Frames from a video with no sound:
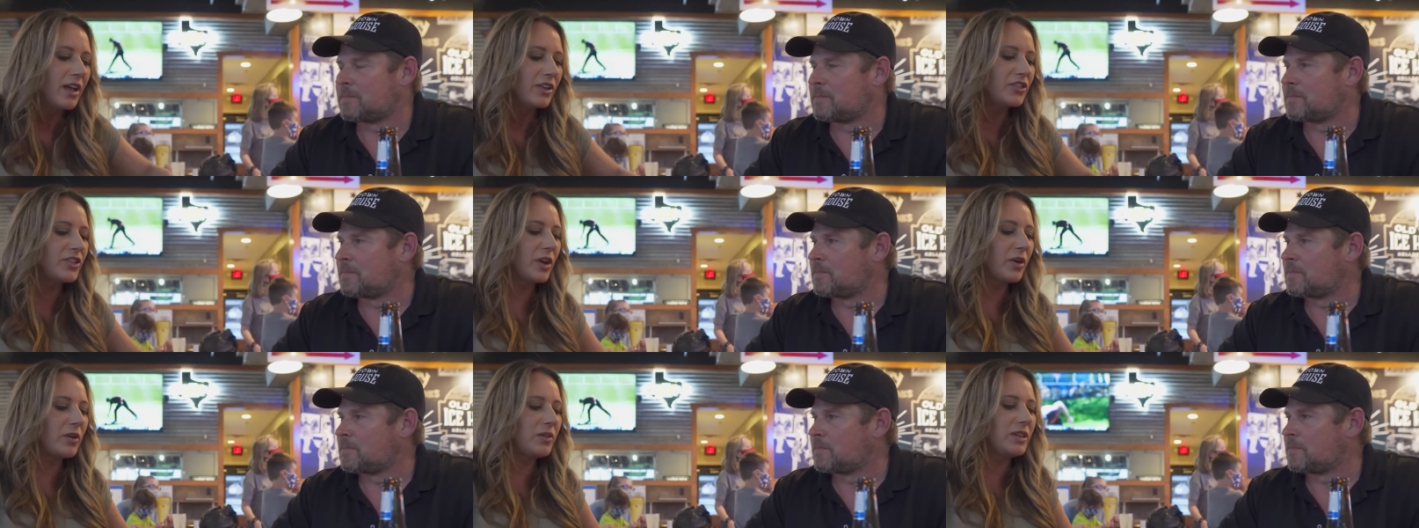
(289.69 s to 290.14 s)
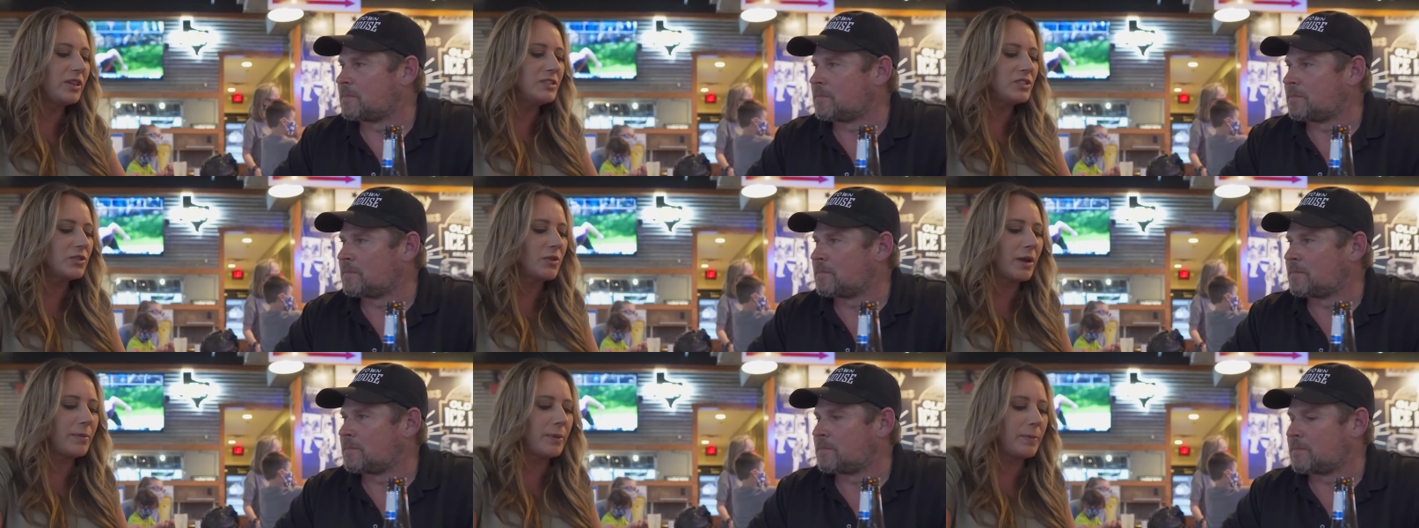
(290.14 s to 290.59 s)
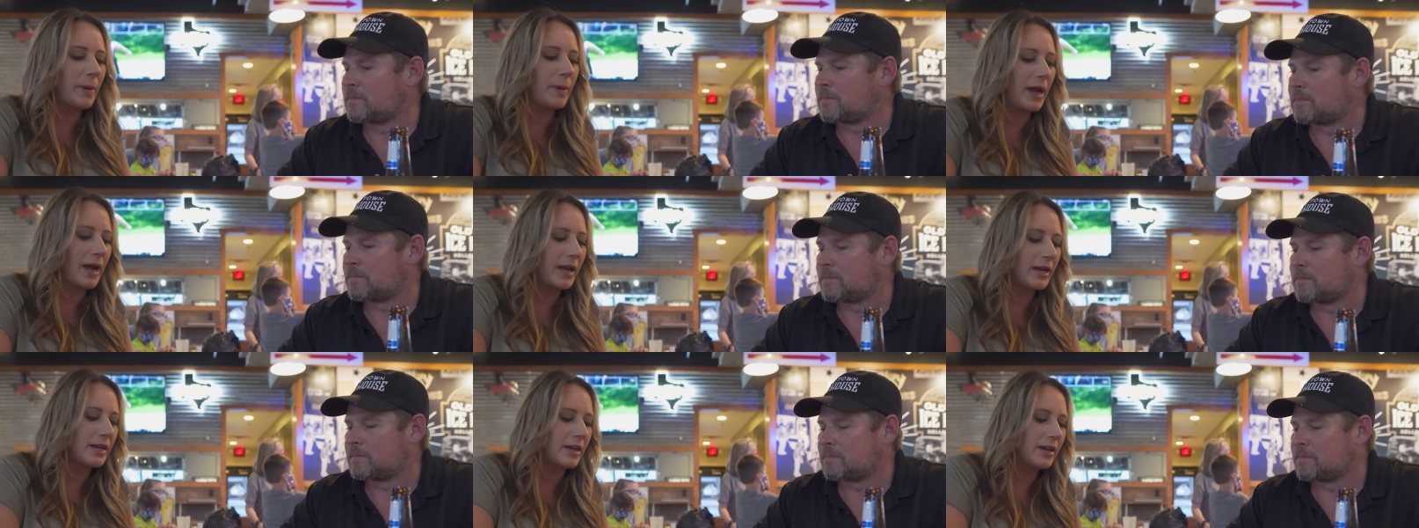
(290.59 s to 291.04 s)
Speaker 1: So let's grab a
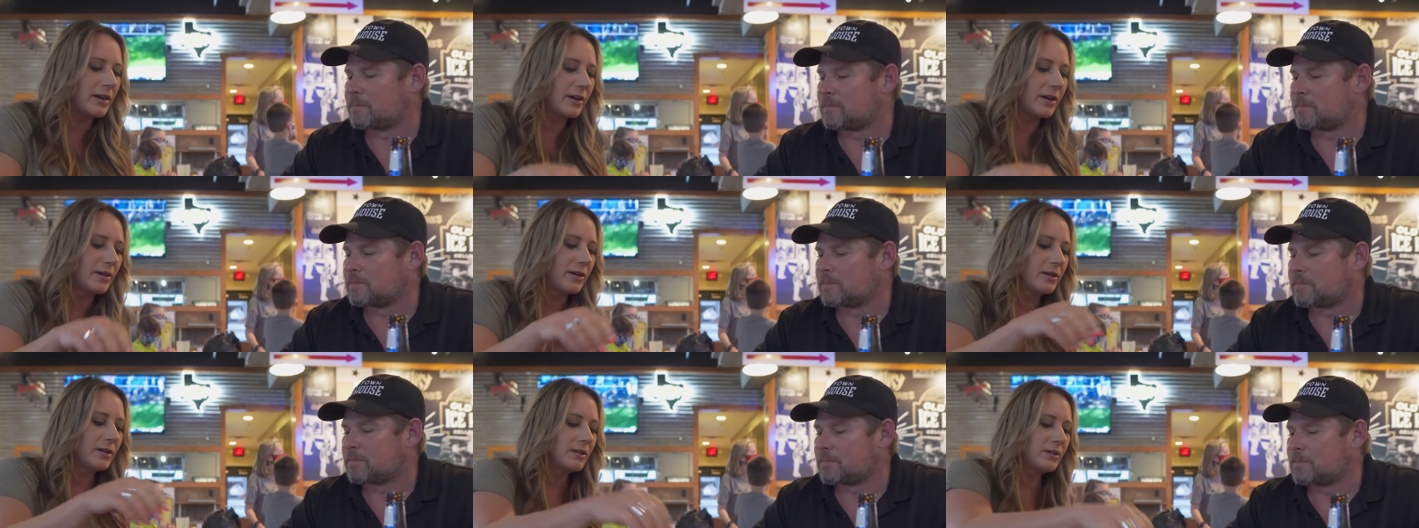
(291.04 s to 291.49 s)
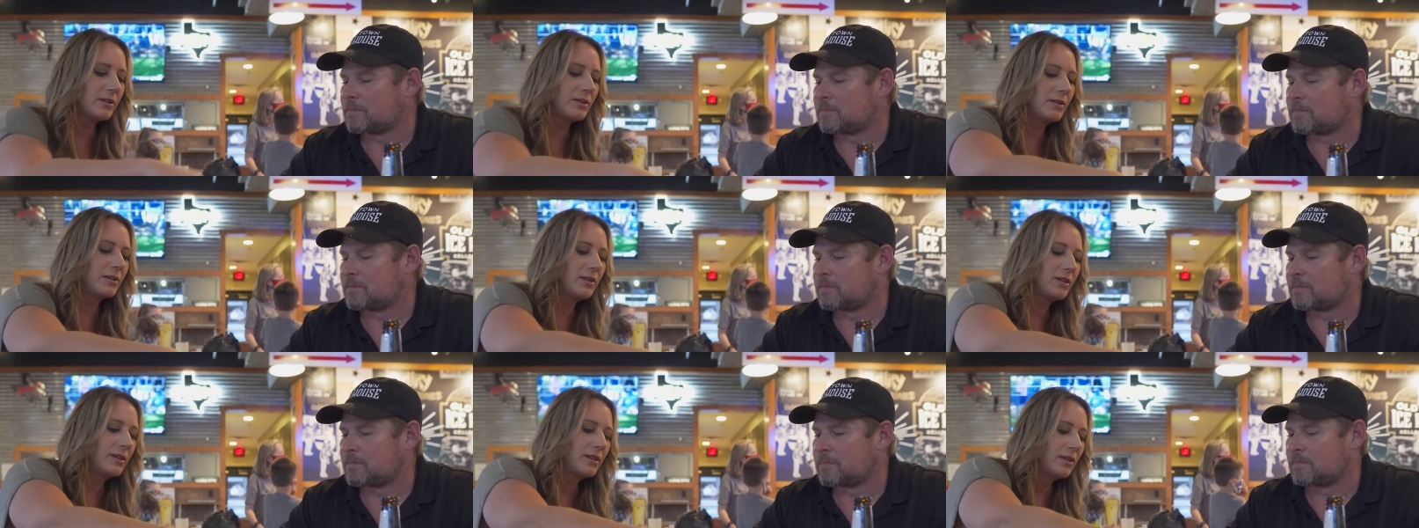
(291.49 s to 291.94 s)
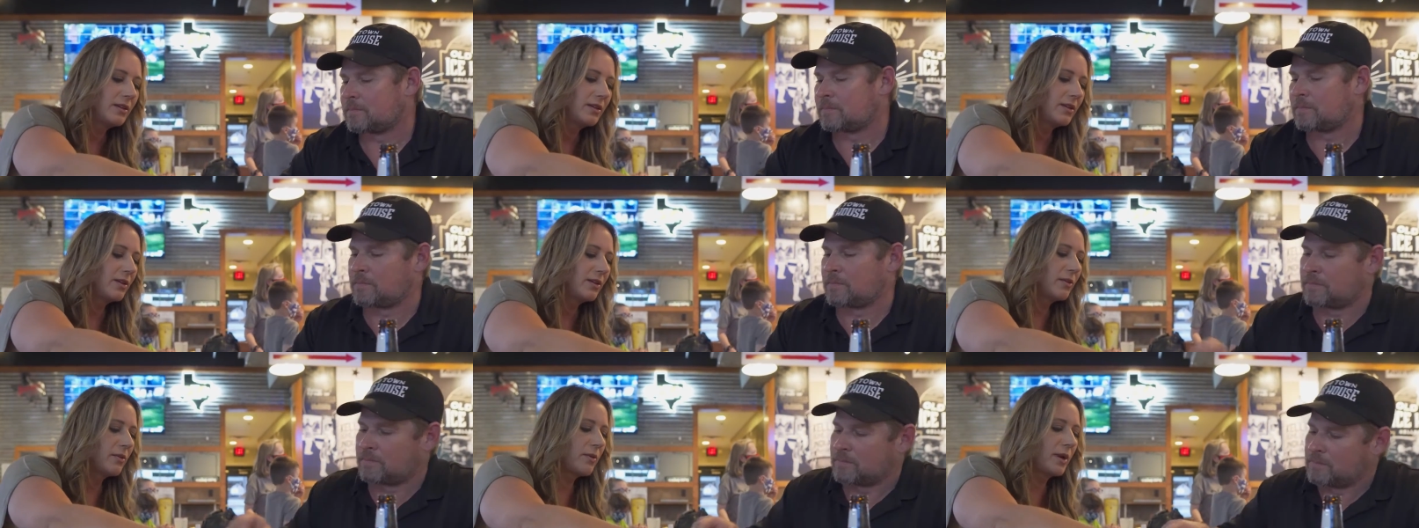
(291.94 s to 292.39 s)
bite here.
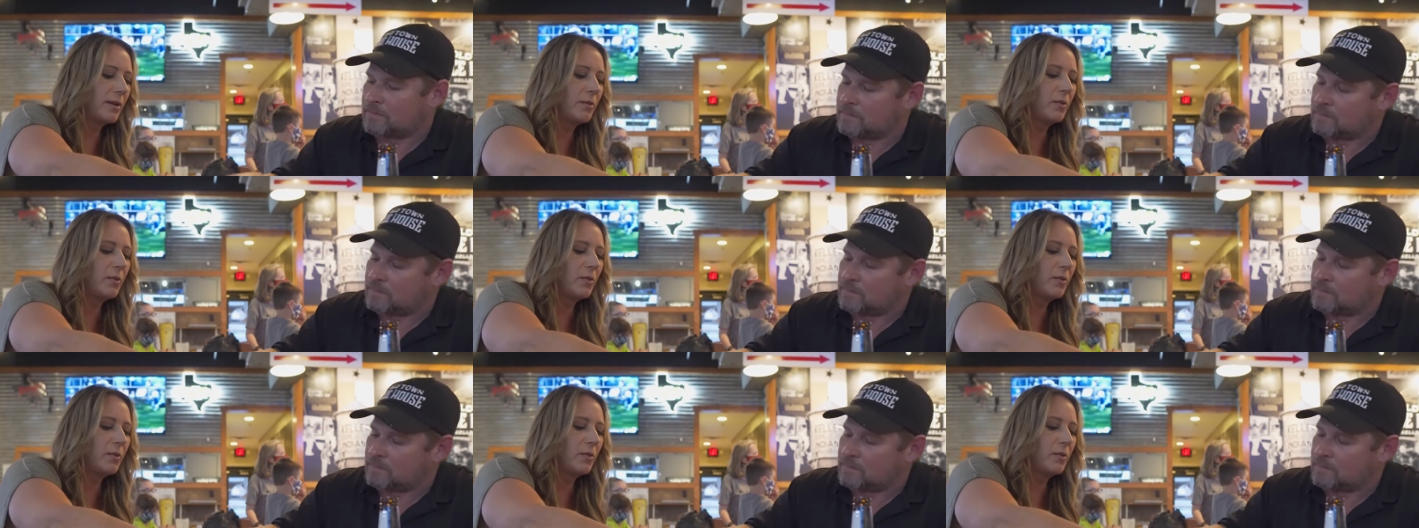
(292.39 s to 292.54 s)
Grab